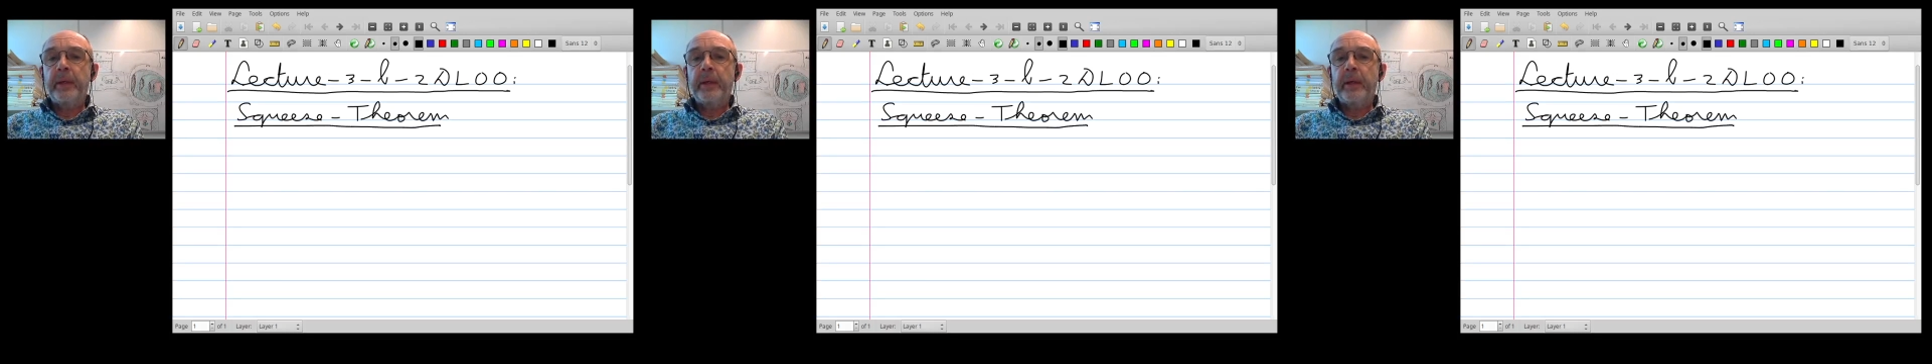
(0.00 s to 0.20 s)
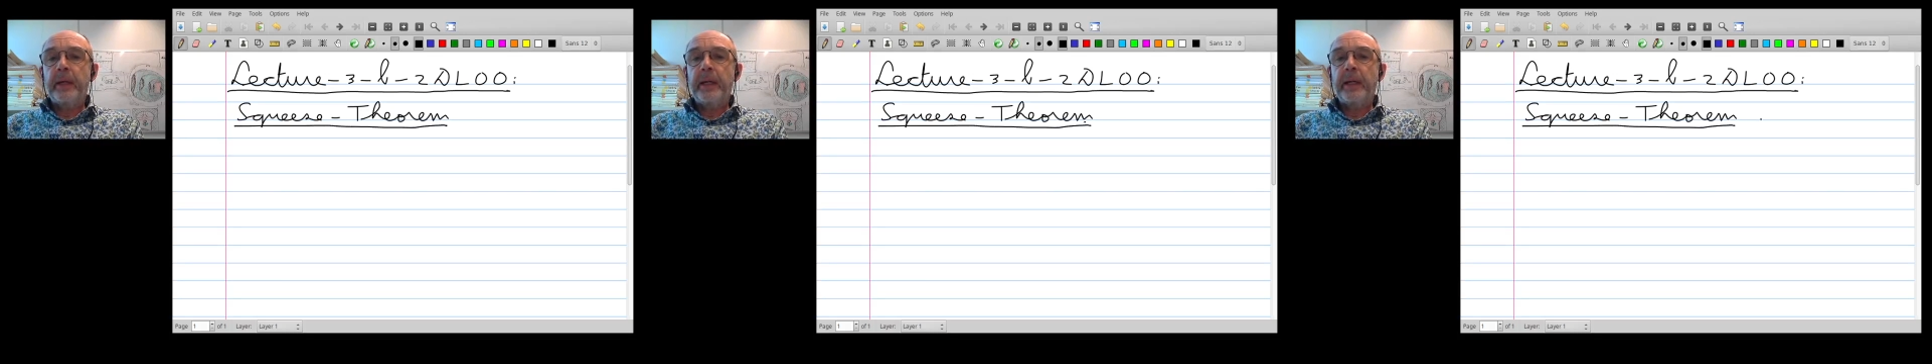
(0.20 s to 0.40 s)

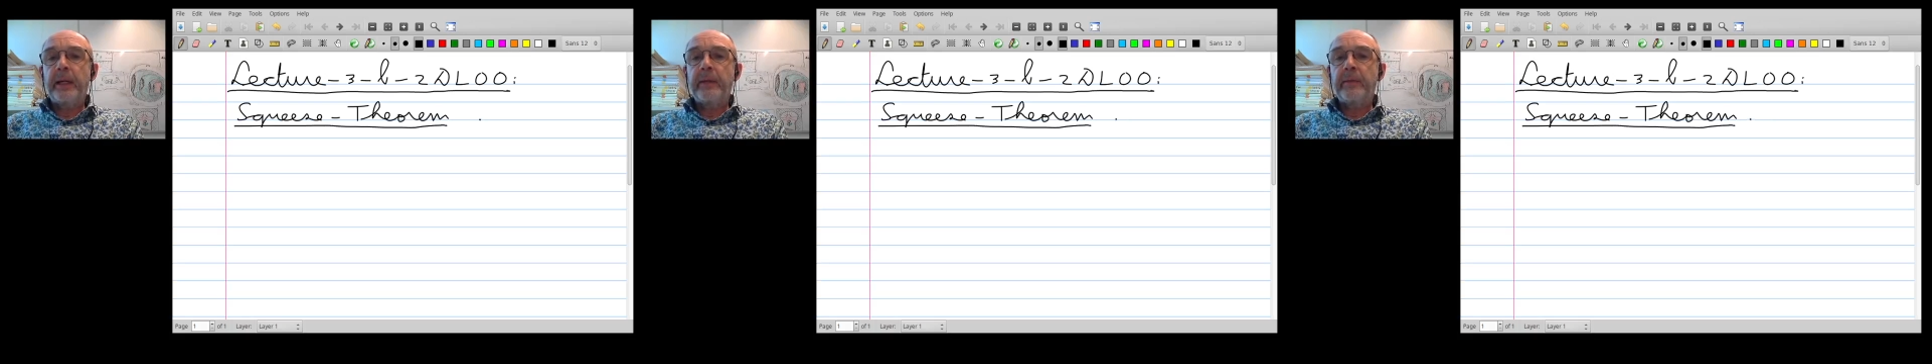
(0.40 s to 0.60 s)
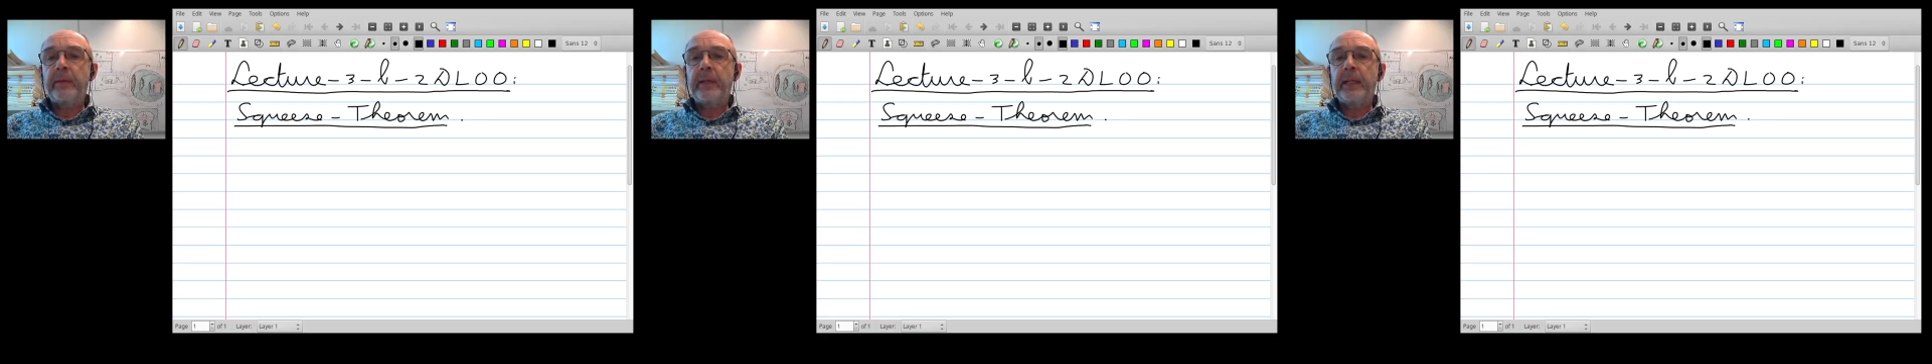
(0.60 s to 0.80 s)

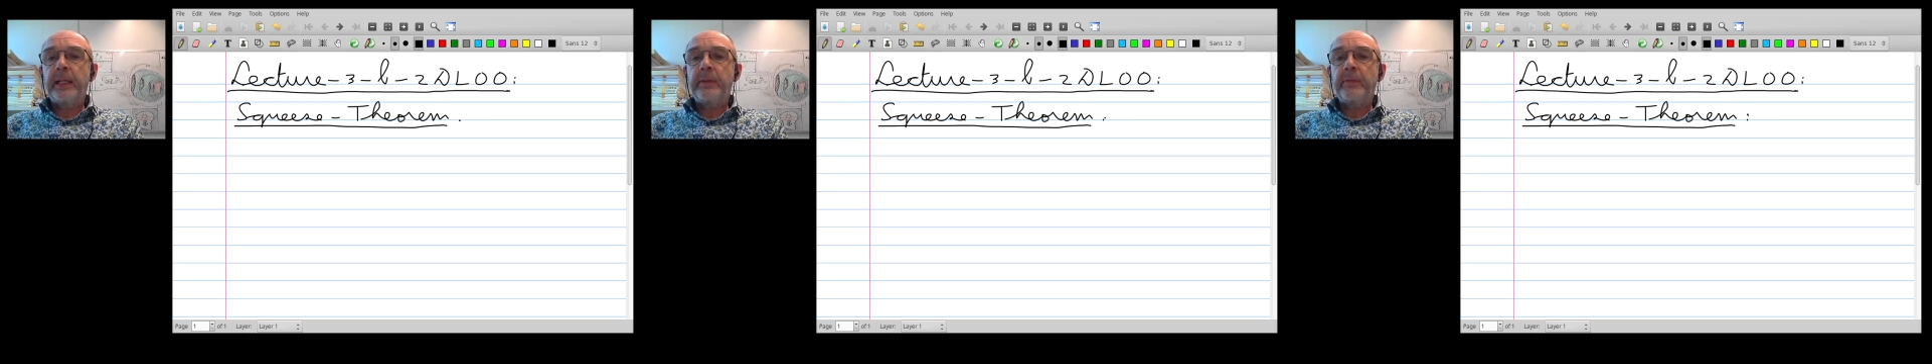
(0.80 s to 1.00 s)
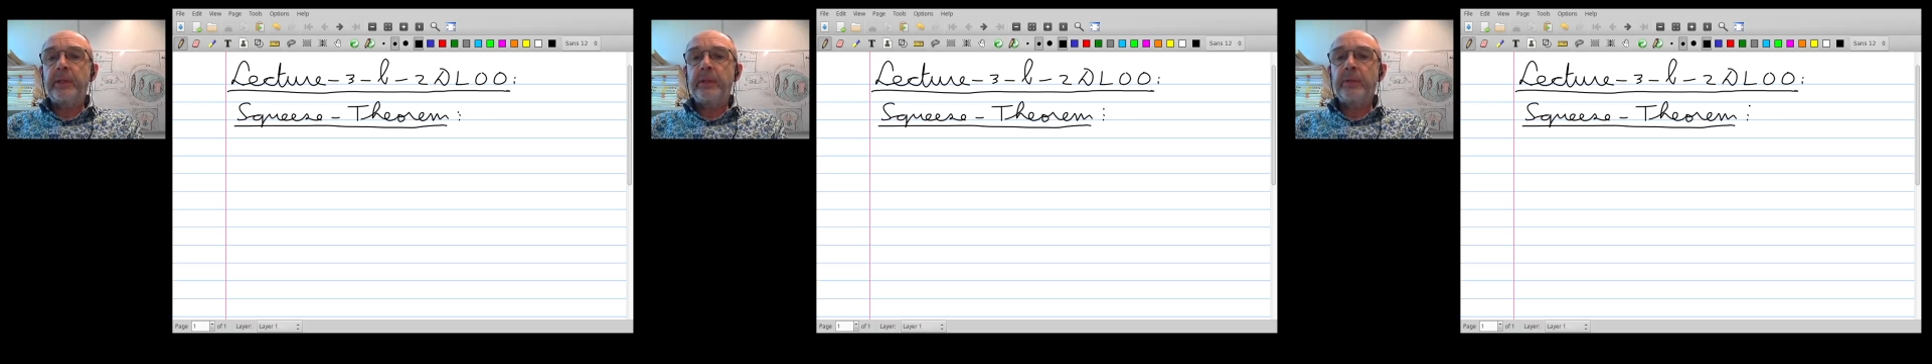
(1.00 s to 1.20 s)
and
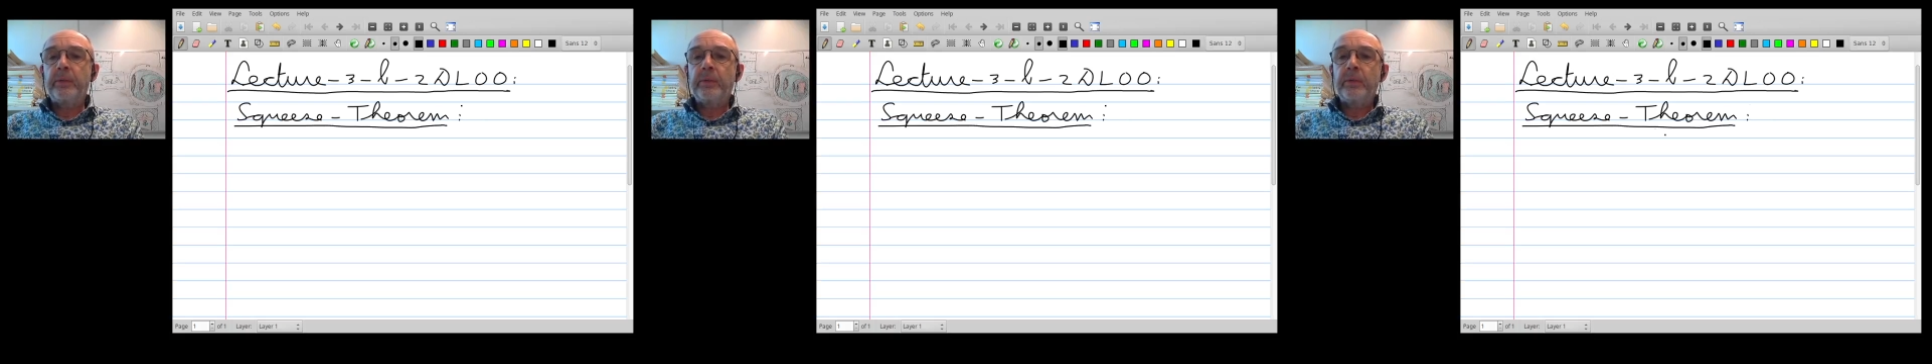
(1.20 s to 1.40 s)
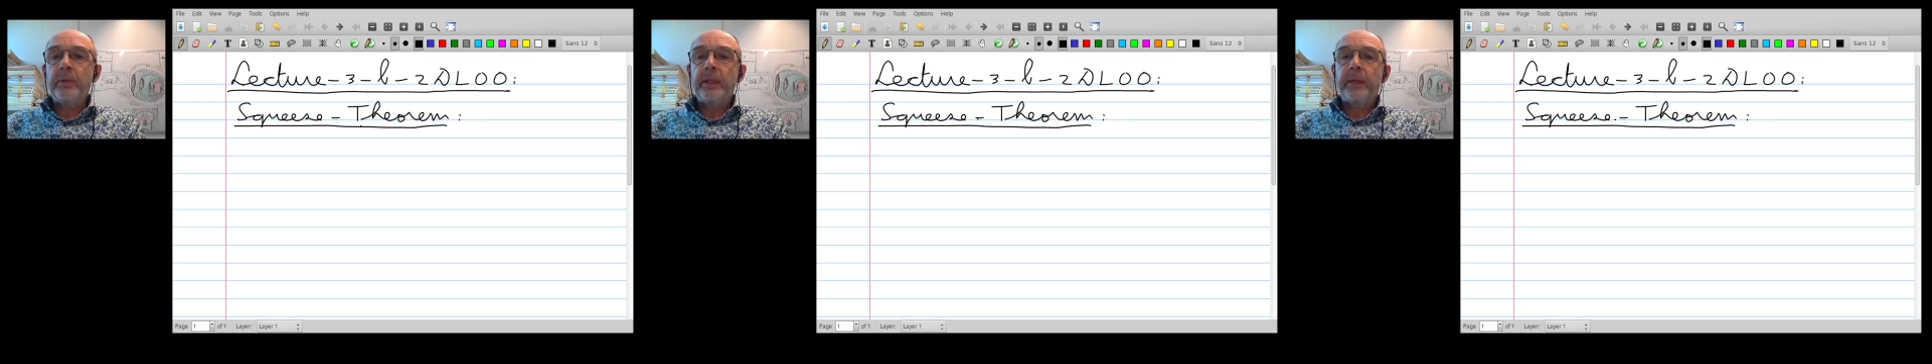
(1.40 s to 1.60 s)
let we
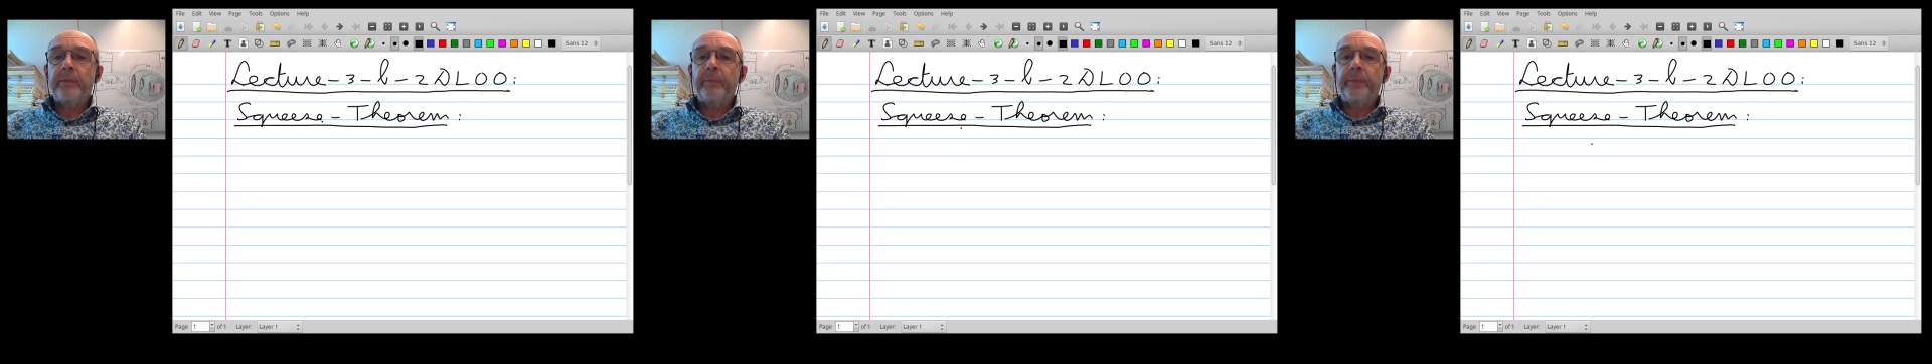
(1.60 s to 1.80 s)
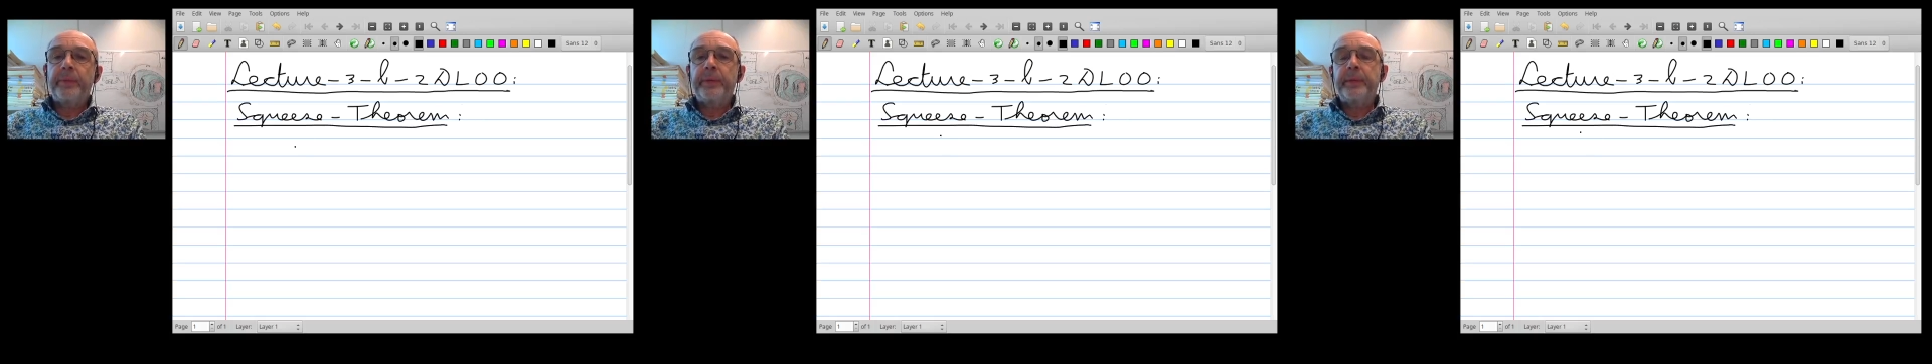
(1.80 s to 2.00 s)
do
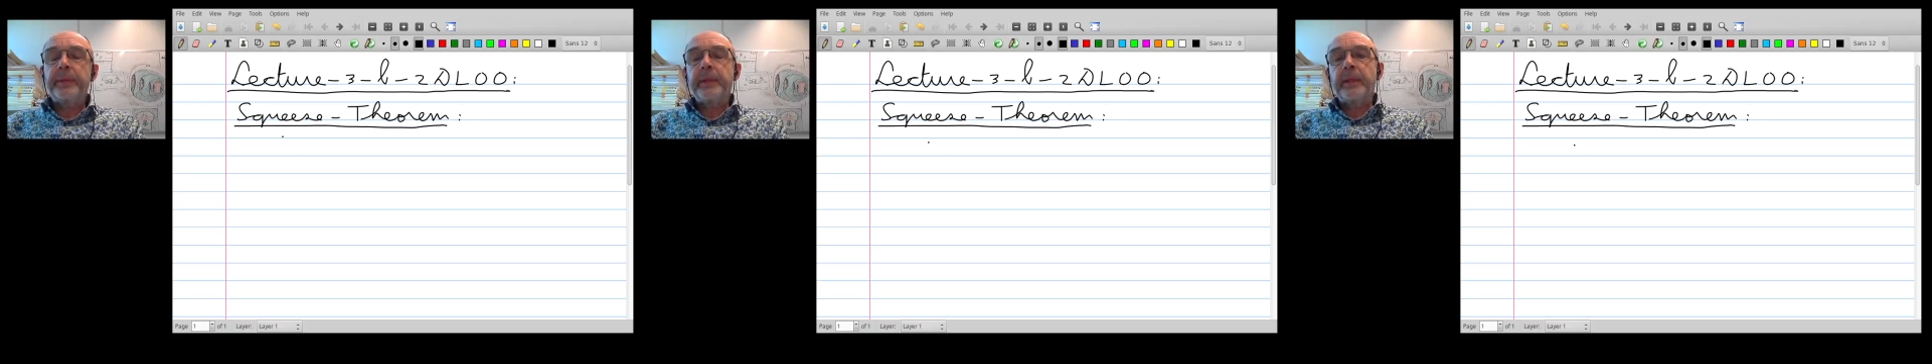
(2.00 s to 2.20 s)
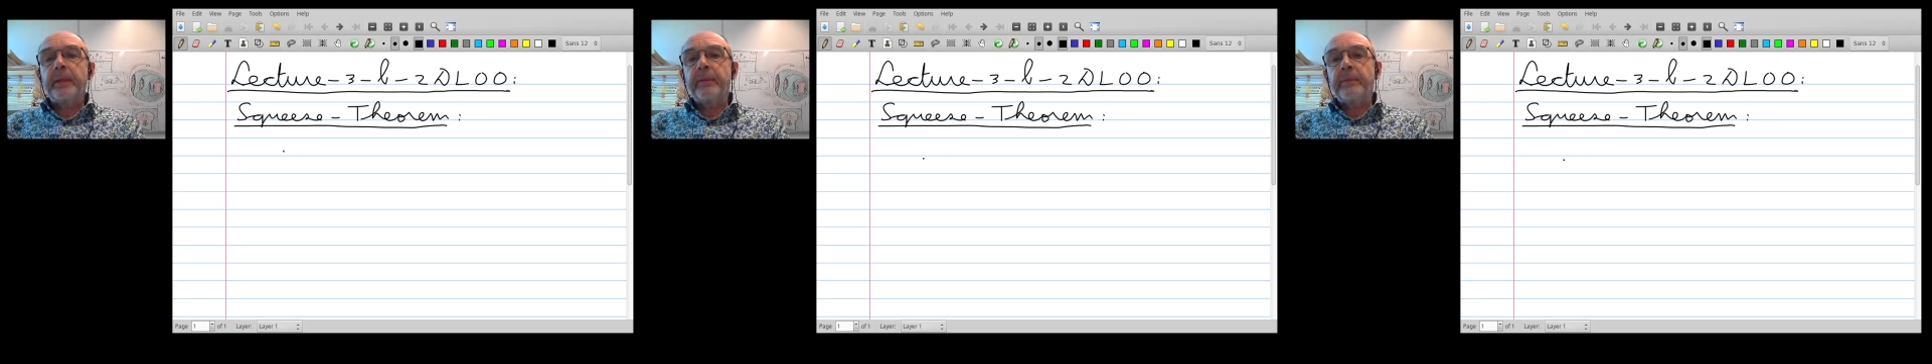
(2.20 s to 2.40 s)

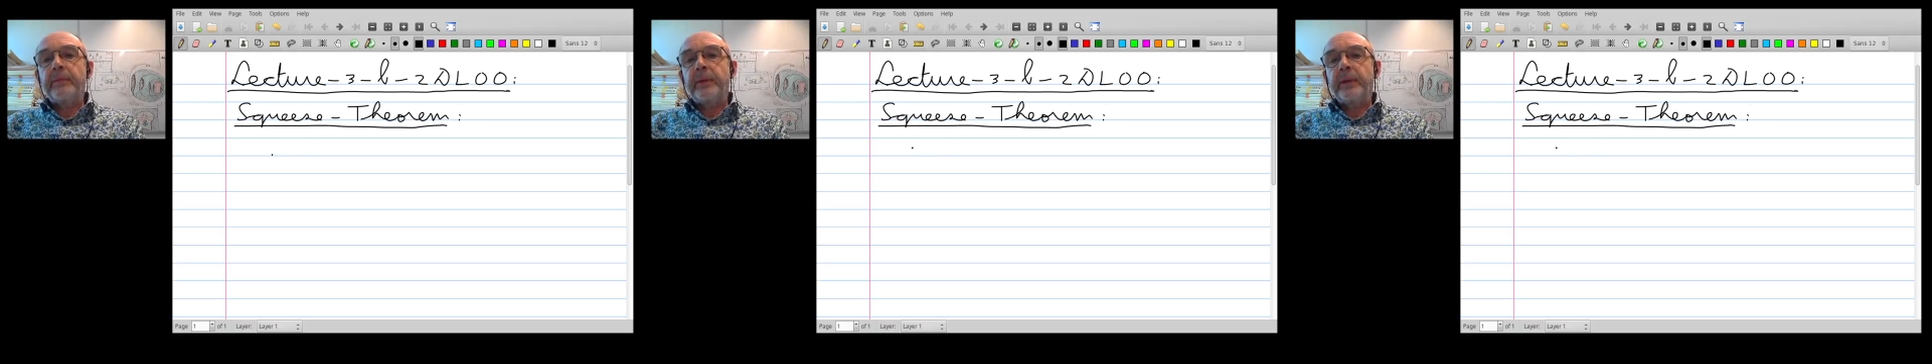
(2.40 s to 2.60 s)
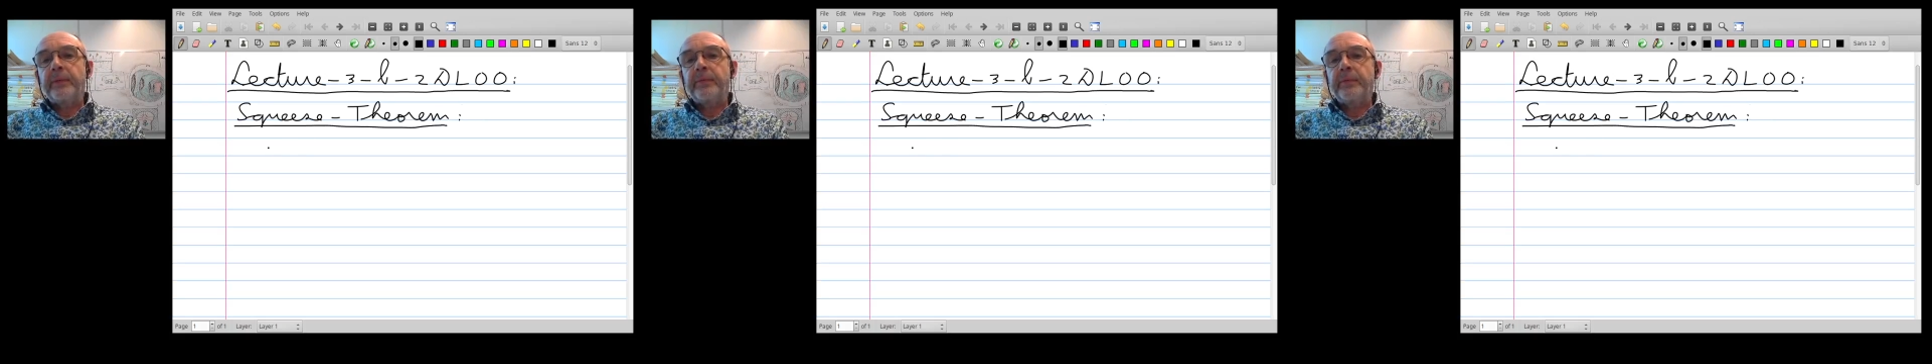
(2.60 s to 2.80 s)

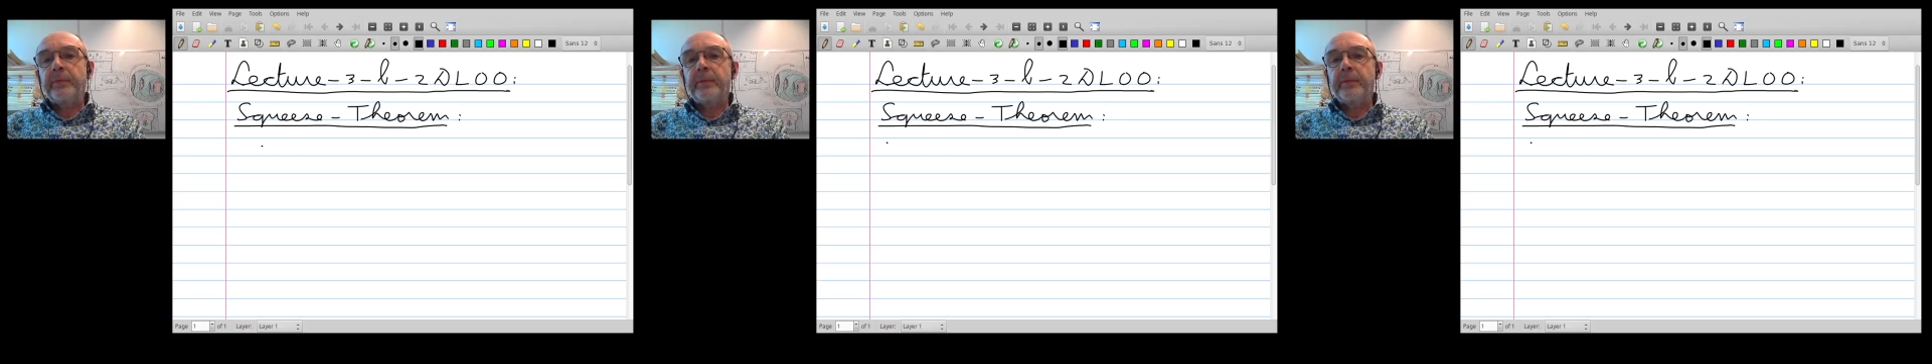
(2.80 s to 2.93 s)
with